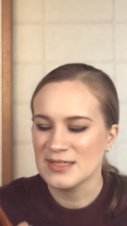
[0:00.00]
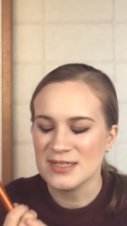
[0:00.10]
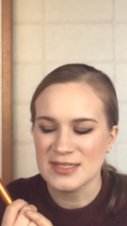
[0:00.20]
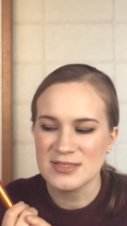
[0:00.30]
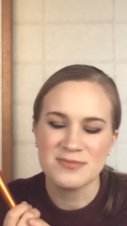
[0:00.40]

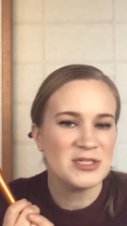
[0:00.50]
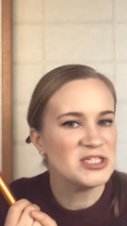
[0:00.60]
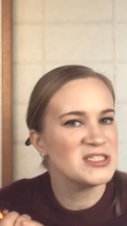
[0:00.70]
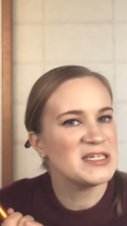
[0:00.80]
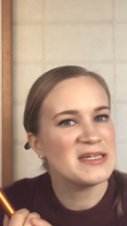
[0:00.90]
it's
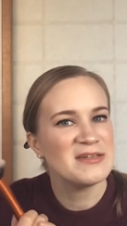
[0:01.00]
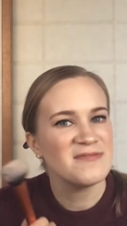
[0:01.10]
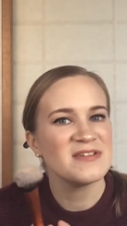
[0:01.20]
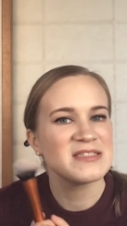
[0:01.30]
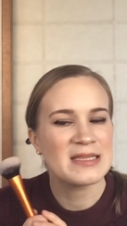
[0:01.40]
reached the end of
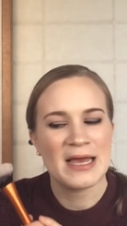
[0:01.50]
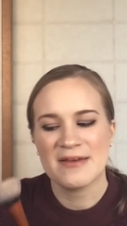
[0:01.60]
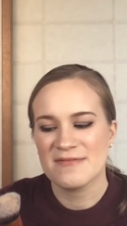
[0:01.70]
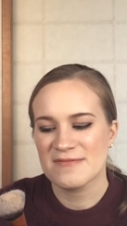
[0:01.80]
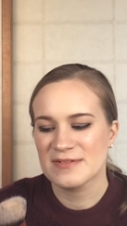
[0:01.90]
its
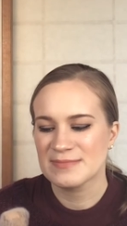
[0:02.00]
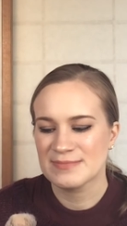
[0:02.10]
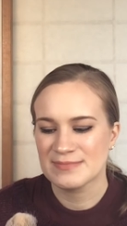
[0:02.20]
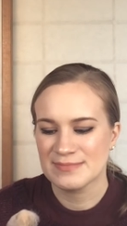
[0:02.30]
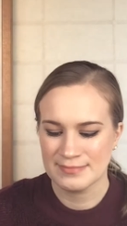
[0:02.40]
life.
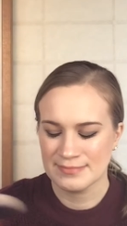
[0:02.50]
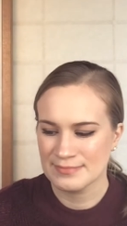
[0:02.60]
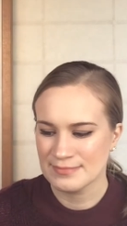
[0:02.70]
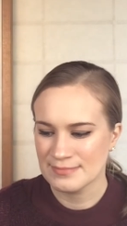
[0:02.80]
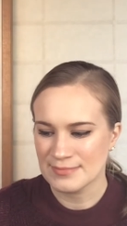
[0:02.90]

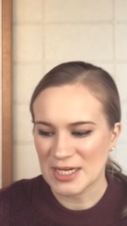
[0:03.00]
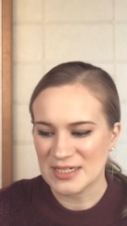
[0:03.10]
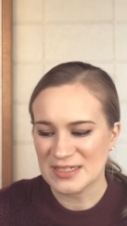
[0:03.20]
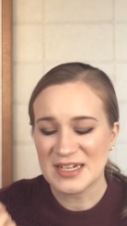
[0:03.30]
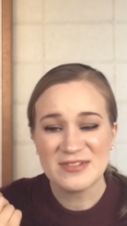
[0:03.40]

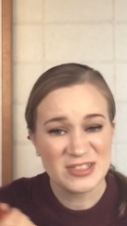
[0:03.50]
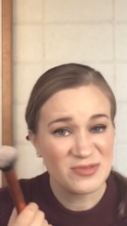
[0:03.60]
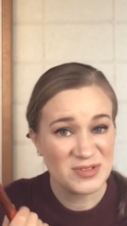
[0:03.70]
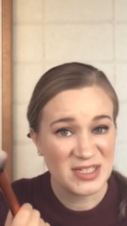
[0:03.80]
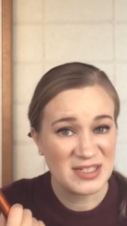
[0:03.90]
But I did
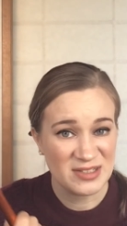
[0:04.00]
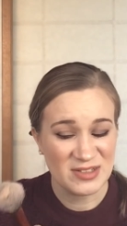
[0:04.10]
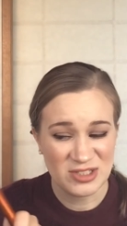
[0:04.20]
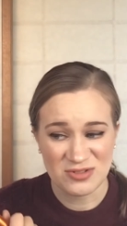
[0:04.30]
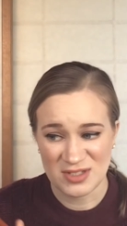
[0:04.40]
really
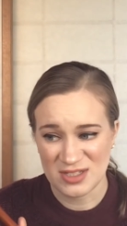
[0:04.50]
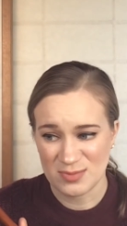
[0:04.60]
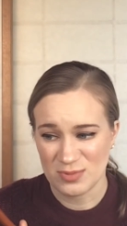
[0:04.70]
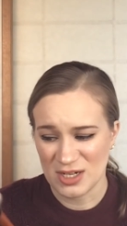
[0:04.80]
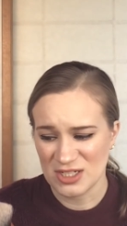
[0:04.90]
enjoy this
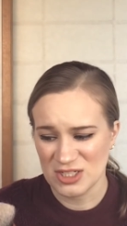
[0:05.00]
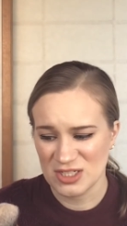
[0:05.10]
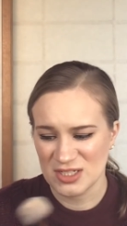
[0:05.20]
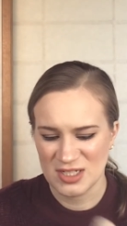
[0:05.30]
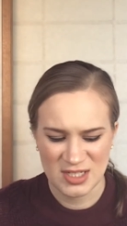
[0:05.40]

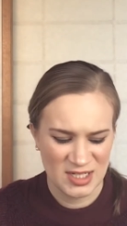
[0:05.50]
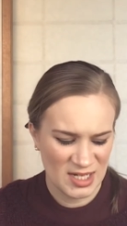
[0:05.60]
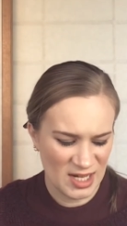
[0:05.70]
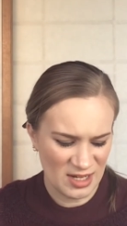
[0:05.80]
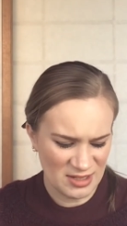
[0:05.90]
brush.
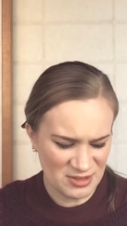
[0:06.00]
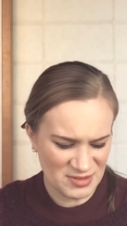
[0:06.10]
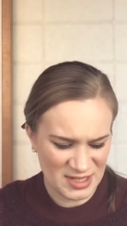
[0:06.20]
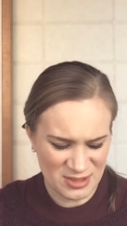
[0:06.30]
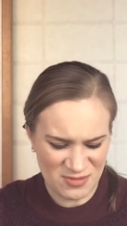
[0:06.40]
Although
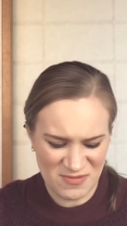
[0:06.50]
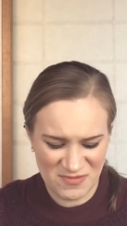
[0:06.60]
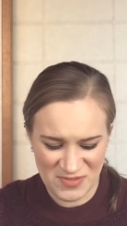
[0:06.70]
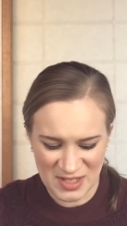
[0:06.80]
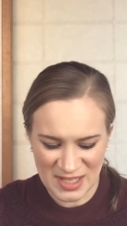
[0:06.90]
I don't
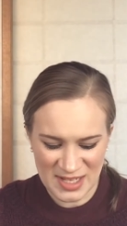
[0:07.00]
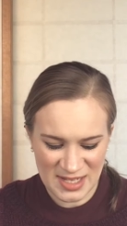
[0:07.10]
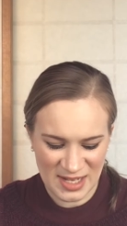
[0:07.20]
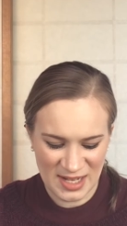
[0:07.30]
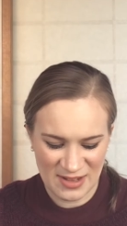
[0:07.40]
feel
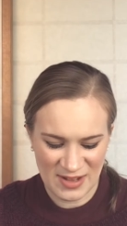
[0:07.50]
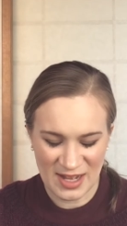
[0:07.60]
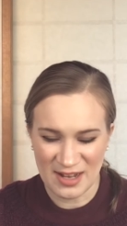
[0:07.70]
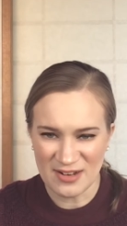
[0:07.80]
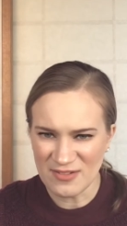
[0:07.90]
like I
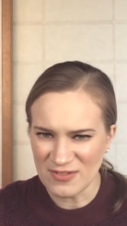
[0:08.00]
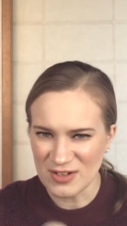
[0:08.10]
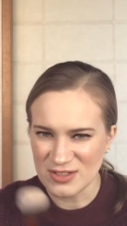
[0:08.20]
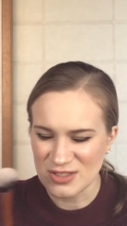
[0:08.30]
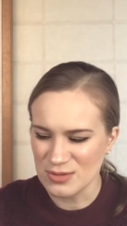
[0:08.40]
had it for
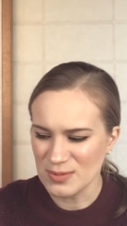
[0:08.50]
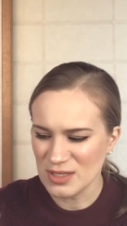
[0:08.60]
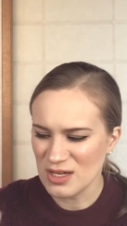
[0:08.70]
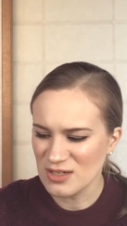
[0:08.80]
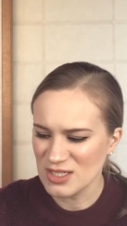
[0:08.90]
a super
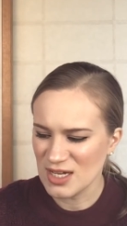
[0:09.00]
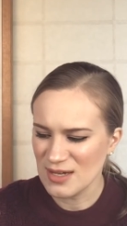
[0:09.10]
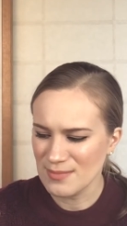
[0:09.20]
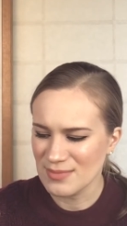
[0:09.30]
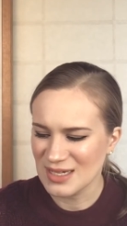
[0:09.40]
long
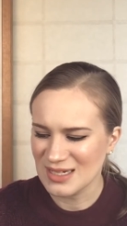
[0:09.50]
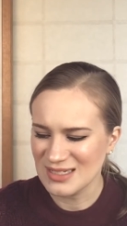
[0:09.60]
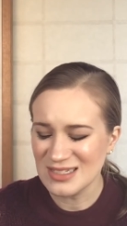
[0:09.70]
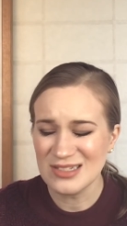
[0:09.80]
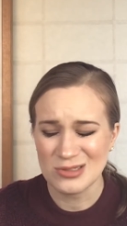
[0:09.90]
time, but I
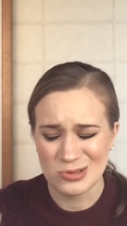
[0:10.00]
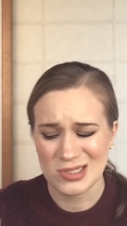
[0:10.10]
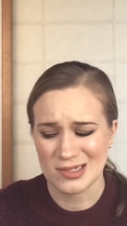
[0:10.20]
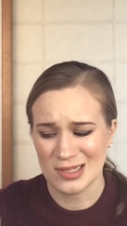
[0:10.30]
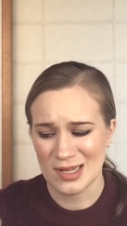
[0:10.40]
did use it
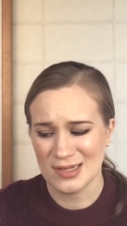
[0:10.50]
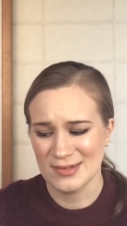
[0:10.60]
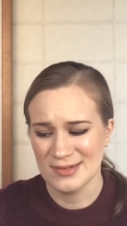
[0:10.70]
a lot.